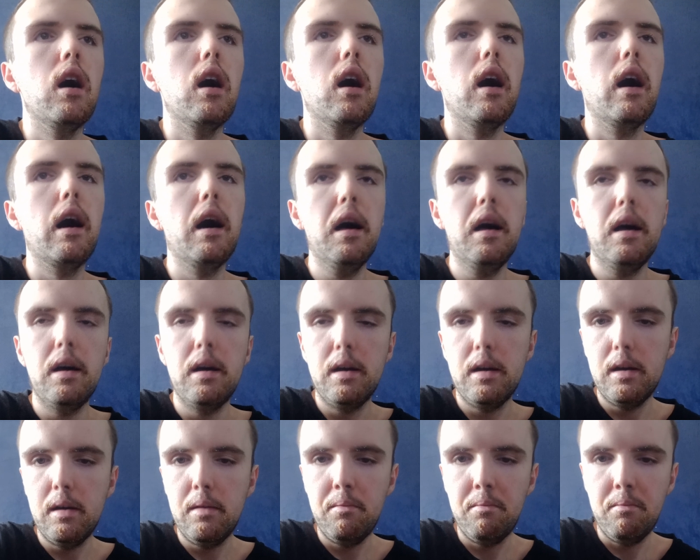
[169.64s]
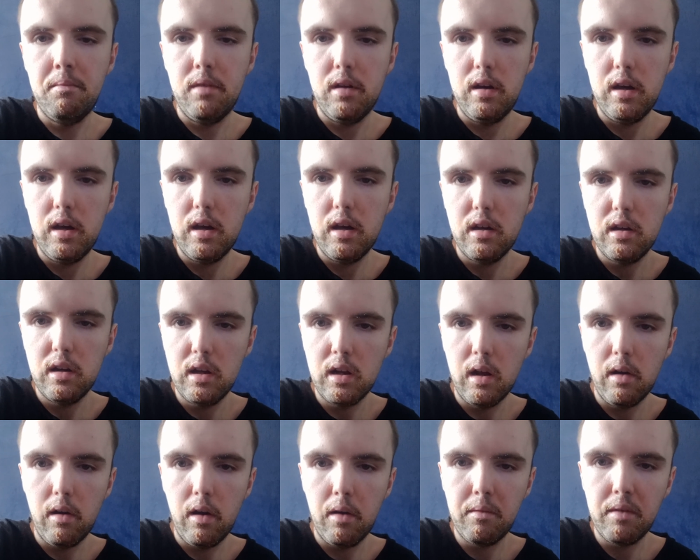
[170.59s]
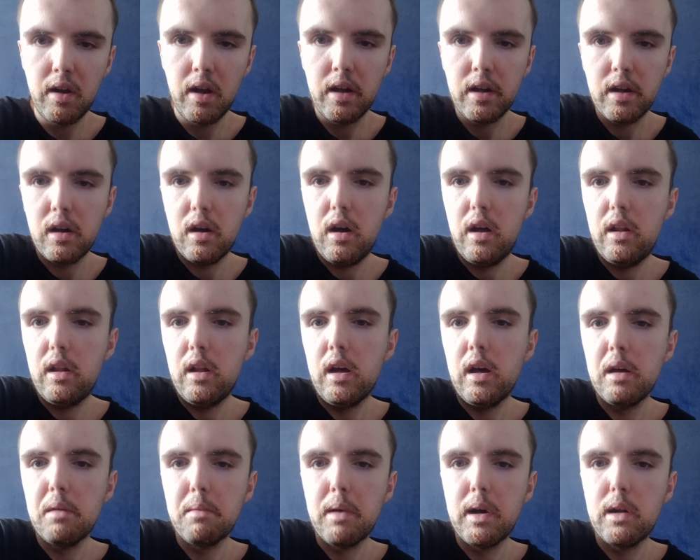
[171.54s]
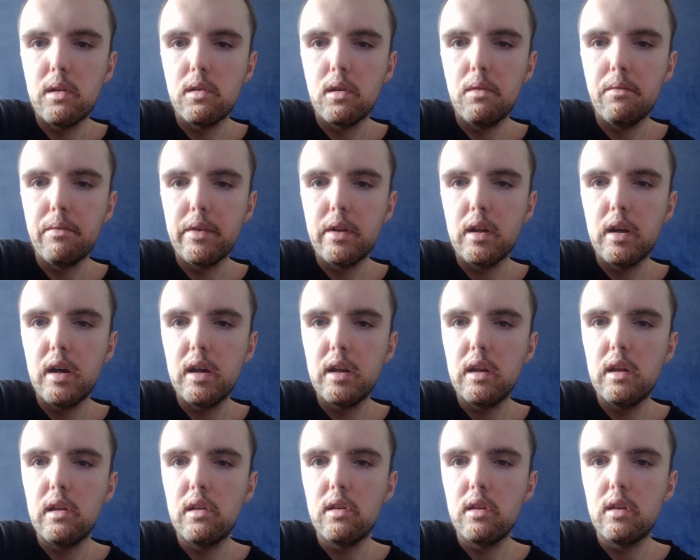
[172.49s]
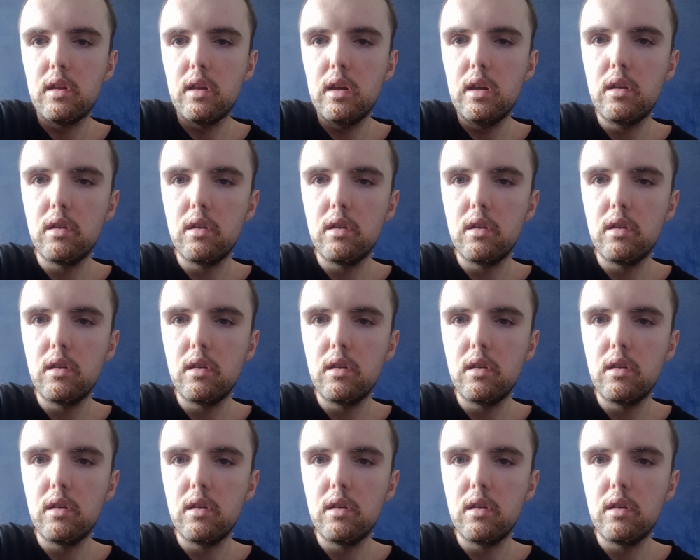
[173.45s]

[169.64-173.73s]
I can't lie about something like this.